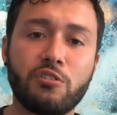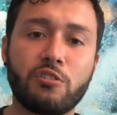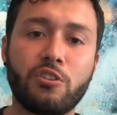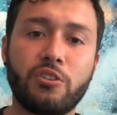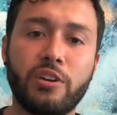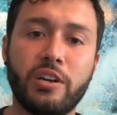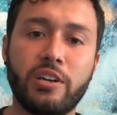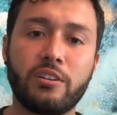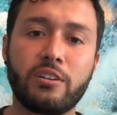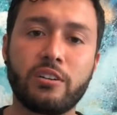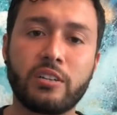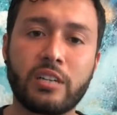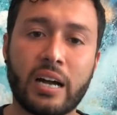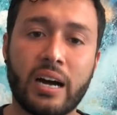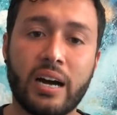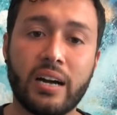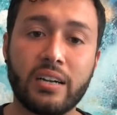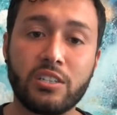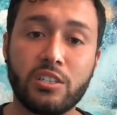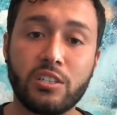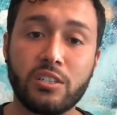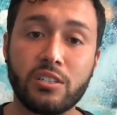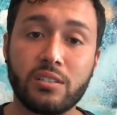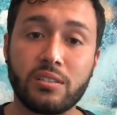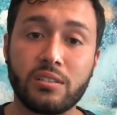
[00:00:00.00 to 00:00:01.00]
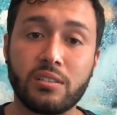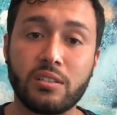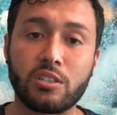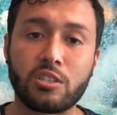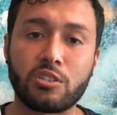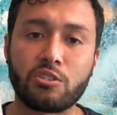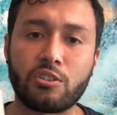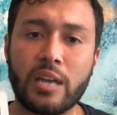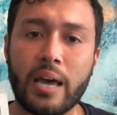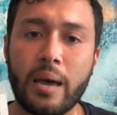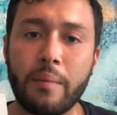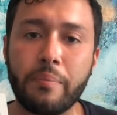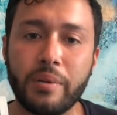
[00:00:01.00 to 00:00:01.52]
greater consciousness,
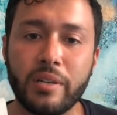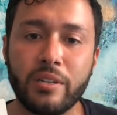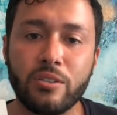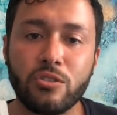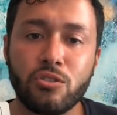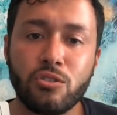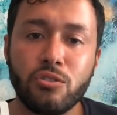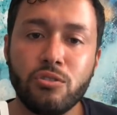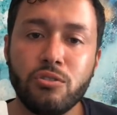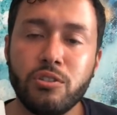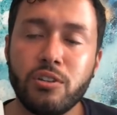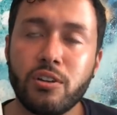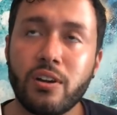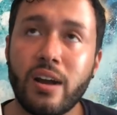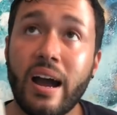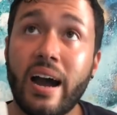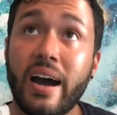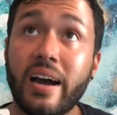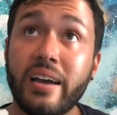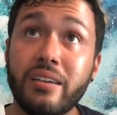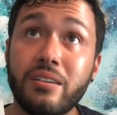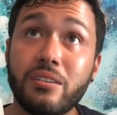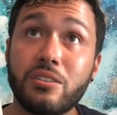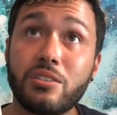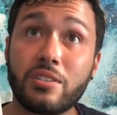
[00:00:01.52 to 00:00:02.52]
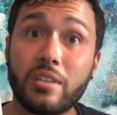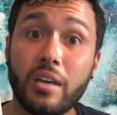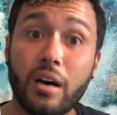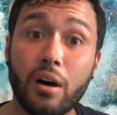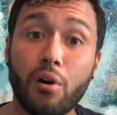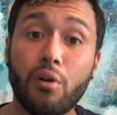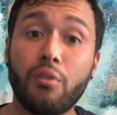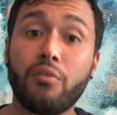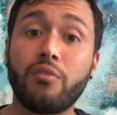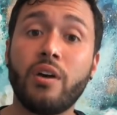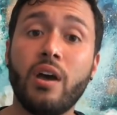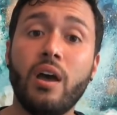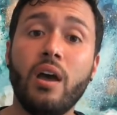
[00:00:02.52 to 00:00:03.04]
tap into your highest
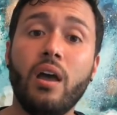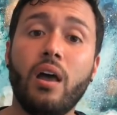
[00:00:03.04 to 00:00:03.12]
self,